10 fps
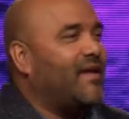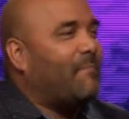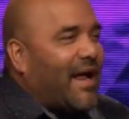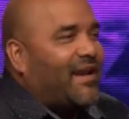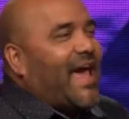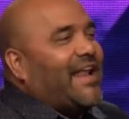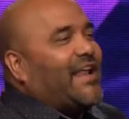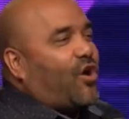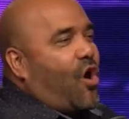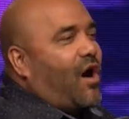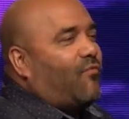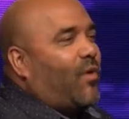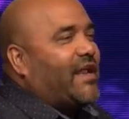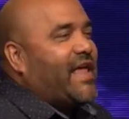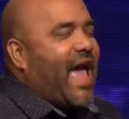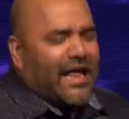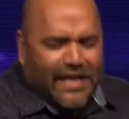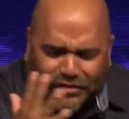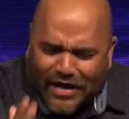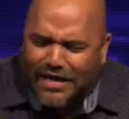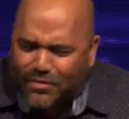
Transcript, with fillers: By letting go of what he had, he thought